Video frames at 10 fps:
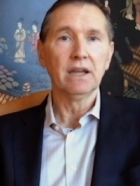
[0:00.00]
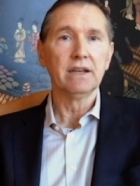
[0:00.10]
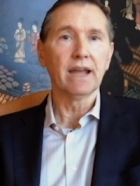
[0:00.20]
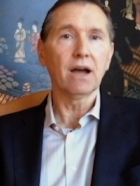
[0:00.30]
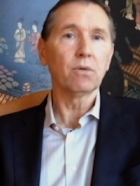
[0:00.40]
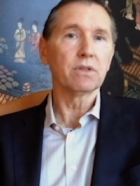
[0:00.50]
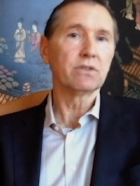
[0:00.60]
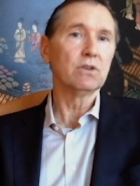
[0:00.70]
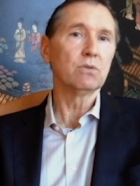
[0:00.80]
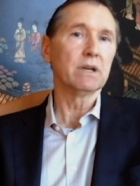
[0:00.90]
now
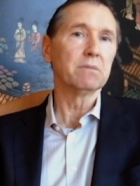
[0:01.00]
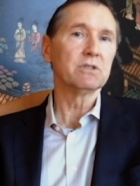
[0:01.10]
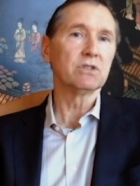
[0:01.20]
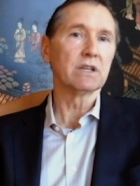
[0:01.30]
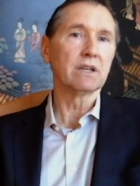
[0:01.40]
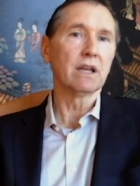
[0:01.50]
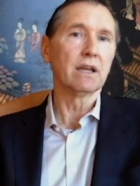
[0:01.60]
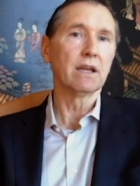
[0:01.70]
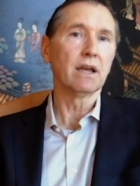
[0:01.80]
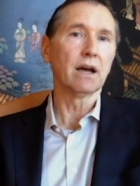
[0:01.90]
with new imaging,
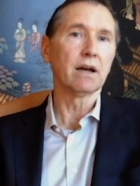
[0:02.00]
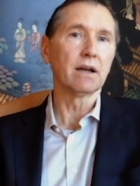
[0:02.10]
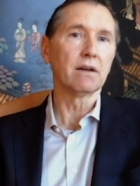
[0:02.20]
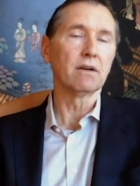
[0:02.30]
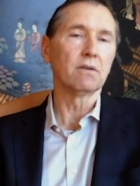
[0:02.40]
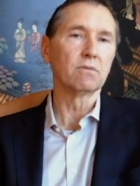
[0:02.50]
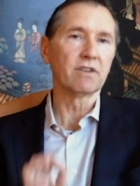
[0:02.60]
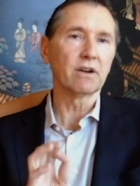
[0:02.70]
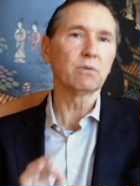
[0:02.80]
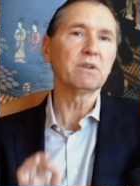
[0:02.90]

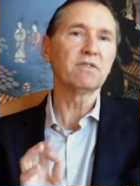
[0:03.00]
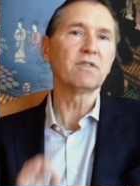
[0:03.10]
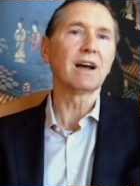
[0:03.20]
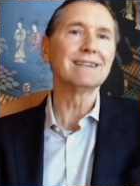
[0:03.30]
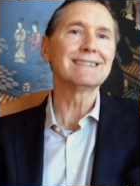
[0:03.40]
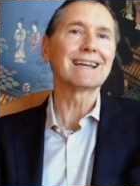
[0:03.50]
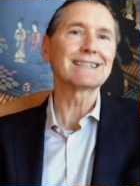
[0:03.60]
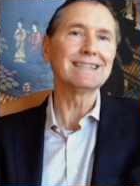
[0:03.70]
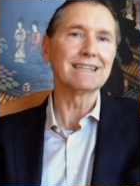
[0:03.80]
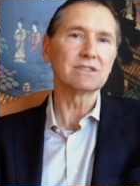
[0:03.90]
very refined
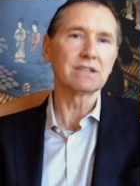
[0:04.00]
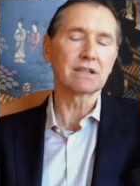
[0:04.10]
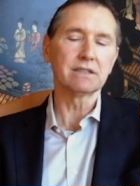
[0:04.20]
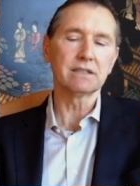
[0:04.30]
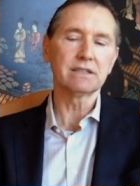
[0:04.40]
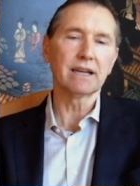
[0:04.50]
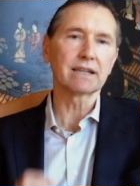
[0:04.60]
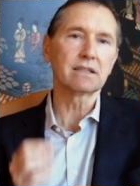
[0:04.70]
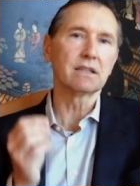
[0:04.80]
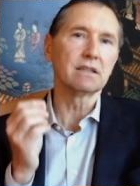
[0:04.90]
techniques that can
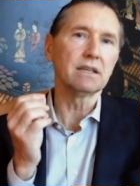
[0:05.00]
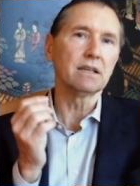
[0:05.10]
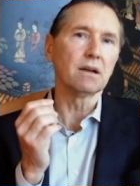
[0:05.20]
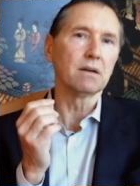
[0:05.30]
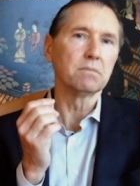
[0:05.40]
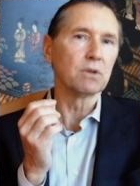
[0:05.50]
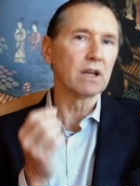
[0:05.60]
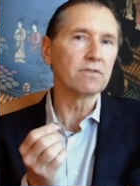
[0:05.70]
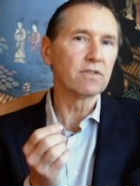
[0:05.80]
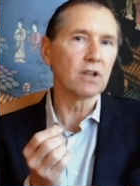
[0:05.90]
detect the
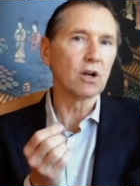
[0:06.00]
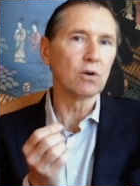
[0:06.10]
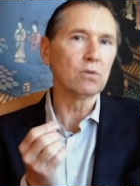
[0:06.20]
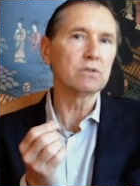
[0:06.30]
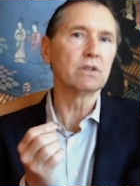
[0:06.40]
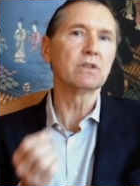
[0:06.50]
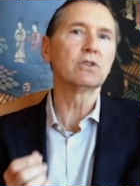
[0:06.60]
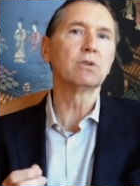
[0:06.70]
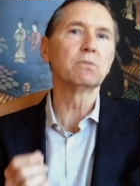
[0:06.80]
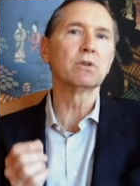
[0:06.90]
blood flow to the
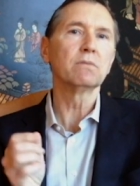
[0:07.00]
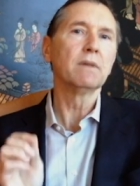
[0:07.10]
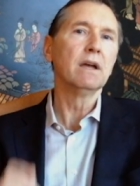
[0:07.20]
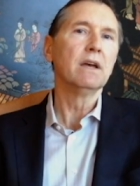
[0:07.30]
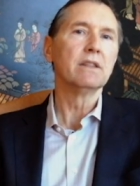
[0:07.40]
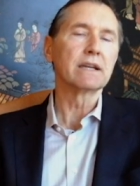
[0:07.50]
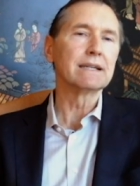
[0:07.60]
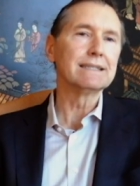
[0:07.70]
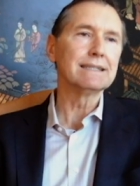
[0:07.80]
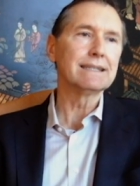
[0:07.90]
tumor, that
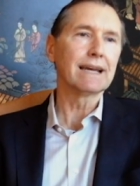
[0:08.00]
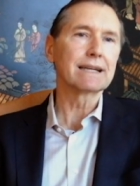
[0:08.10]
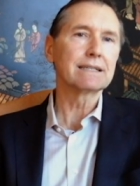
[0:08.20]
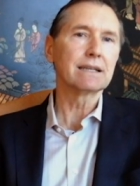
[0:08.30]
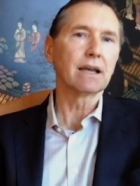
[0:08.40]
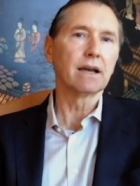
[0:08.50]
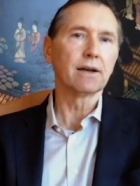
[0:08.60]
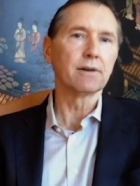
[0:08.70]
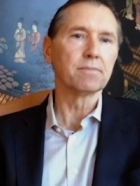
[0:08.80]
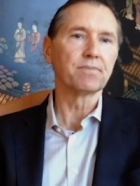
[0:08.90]
can detect
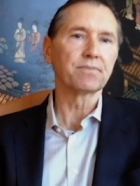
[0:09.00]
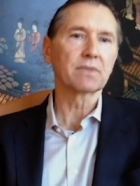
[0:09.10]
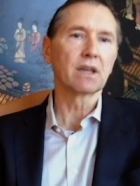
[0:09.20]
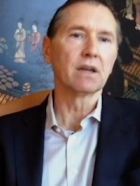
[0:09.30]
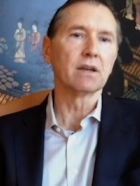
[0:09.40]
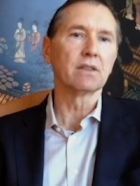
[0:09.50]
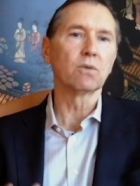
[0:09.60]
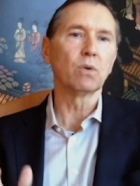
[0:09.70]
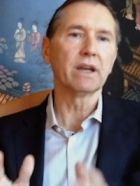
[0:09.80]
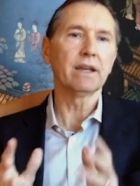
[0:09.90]

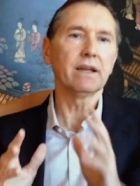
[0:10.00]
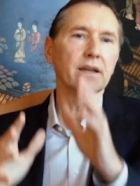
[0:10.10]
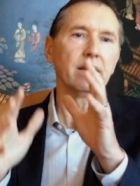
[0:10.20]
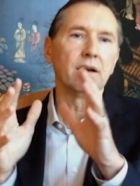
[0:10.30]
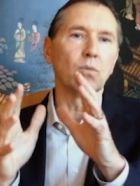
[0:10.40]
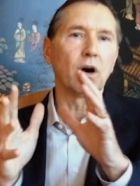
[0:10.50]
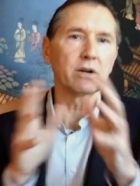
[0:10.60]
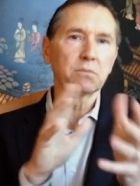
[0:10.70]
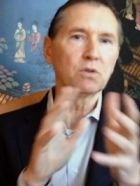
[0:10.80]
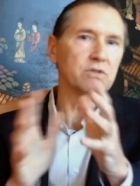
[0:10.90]
the way
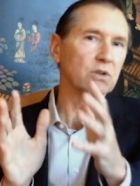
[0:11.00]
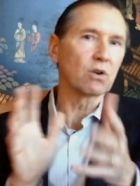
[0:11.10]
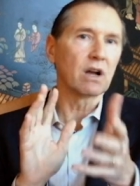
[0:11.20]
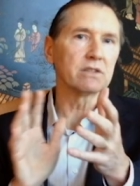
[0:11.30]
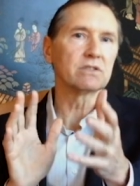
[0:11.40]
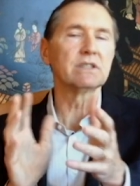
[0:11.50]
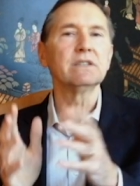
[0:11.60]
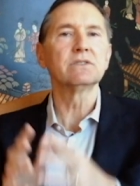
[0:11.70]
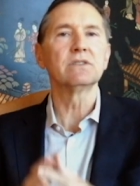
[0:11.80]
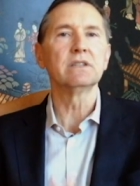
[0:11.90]
water moves across
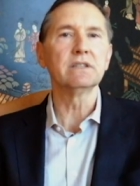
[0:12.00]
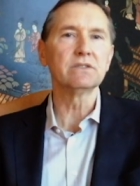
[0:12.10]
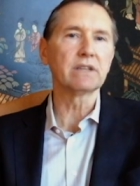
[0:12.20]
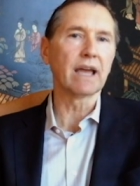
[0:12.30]
these